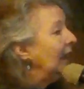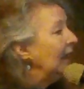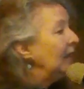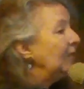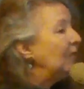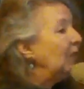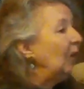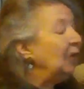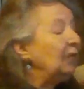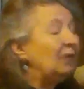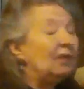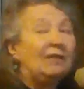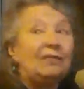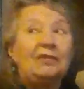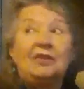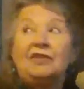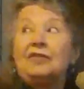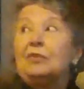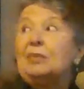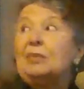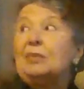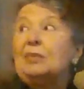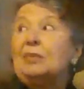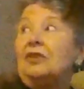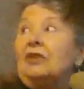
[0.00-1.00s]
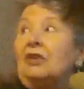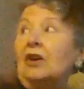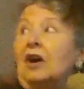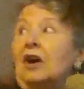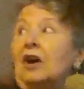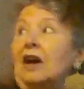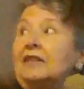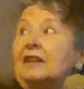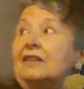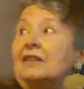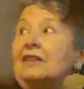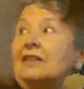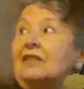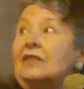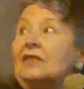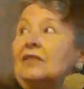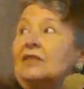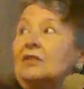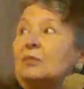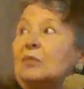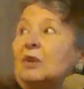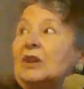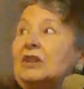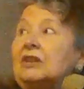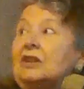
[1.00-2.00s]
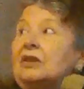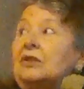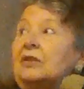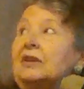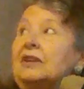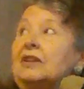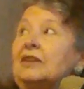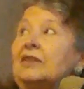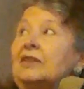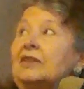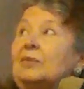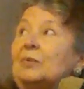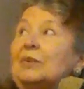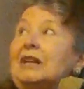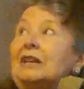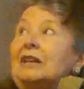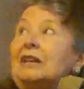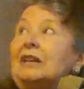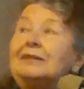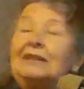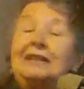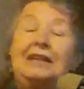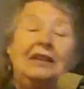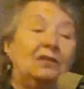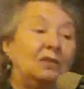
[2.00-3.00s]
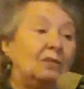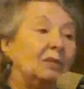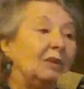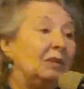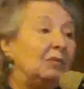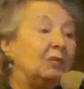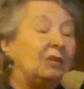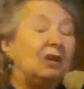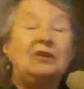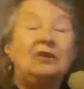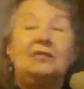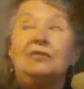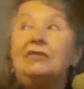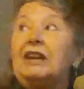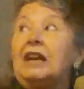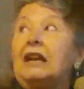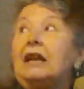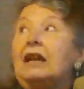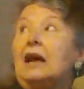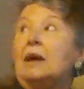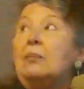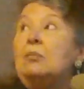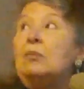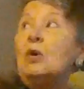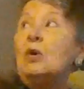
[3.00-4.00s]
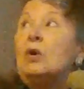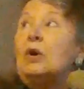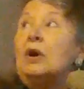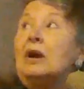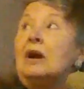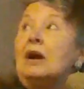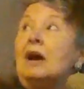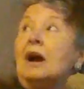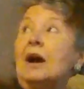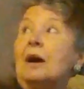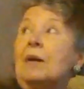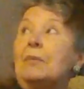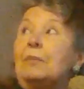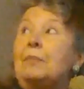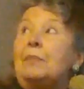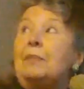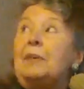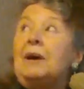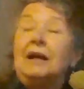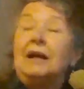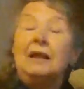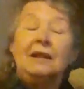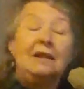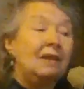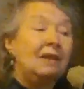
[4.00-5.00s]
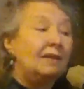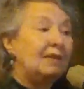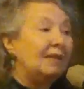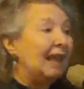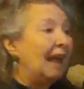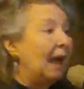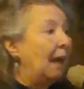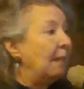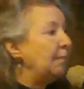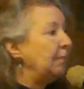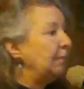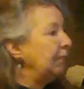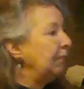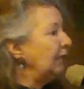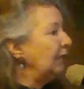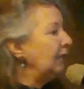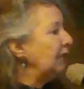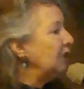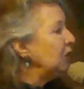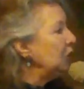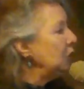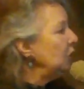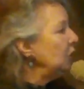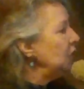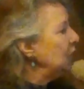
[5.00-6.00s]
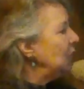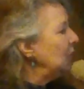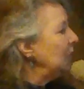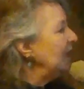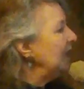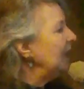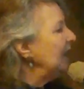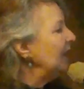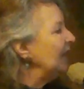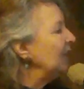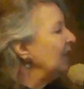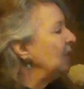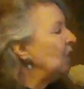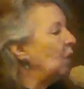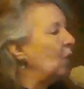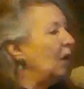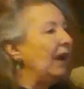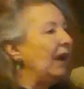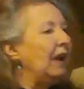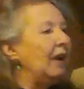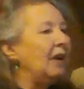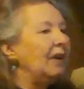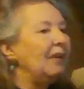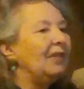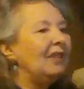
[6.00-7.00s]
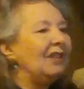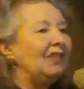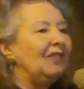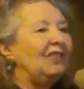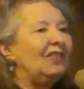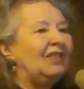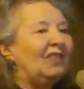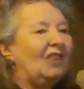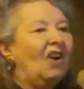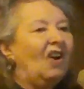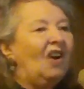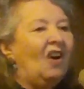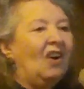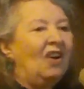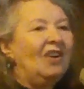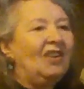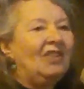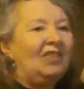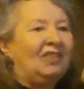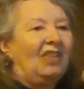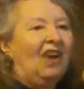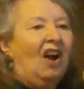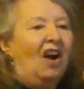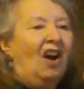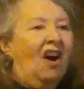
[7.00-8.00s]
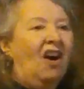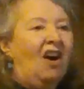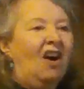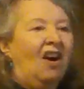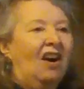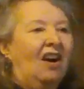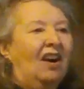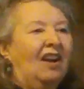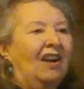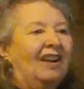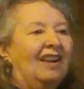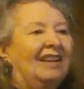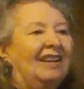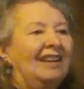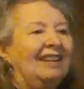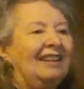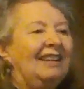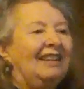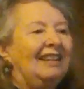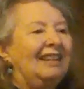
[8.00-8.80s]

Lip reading: most of us have been taught that this is what there is. Well, guess what? We're going to find a lot more. But that blue is where the stars are,